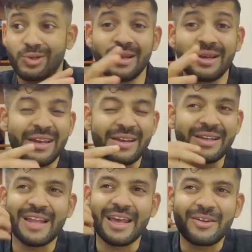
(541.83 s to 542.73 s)
It's
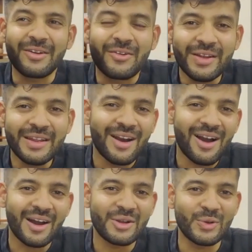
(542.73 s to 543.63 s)
like really
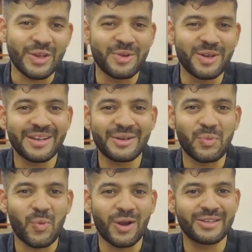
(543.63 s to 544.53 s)
hard to imitate
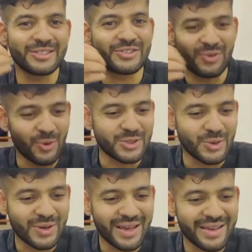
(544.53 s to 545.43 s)
what these floors look
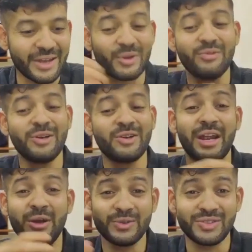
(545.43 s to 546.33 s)
like and to even try and do
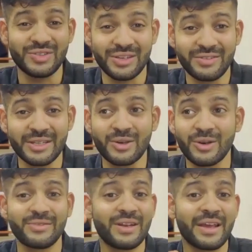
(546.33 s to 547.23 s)
C F D, because even
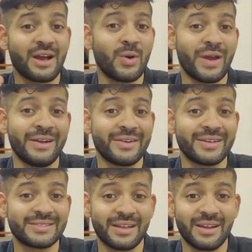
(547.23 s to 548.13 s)
like how Andrea
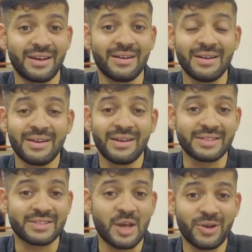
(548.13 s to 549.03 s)
Stella
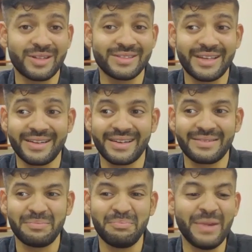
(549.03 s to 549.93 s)
has come on and said that
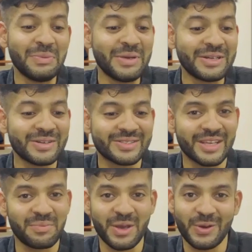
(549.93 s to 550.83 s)
millimeters
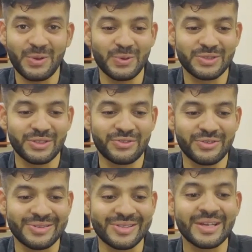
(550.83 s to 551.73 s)
can make a huge
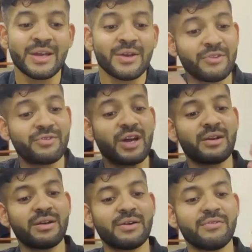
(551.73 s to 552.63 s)
difference. We've
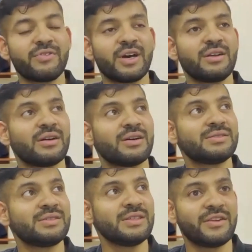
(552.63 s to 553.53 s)
done we've done a
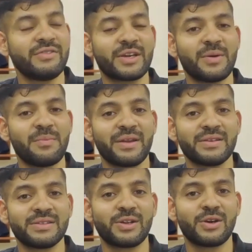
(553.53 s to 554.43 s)
C F D
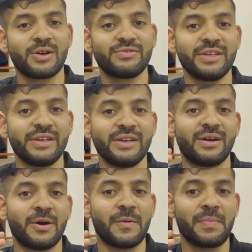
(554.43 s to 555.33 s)
comparison of the
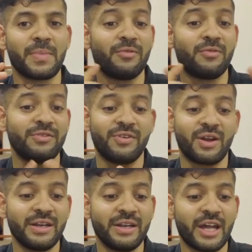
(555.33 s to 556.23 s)
um, of the
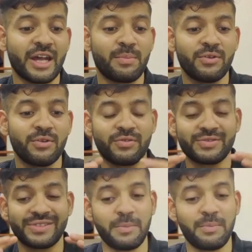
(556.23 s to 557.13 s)
Ferrari type of
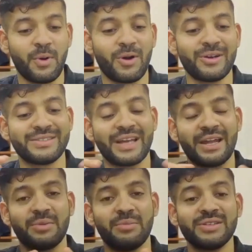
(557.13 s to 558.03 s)
side pods
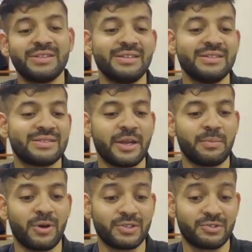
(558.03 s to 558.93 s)
and the Mercedes
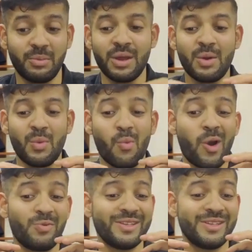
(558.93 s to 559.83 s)
side pods from
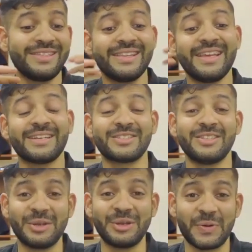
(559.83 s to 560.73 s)
what we see at the
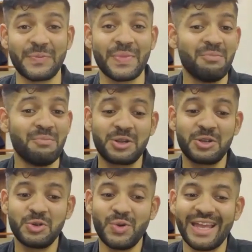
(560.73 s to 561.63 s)
exterior. But to
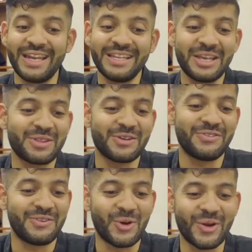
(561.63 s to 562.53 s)
do anything with the
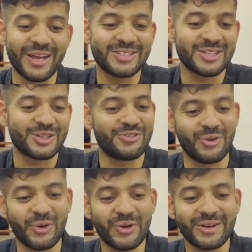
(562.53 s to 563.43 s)
floor edge and the floor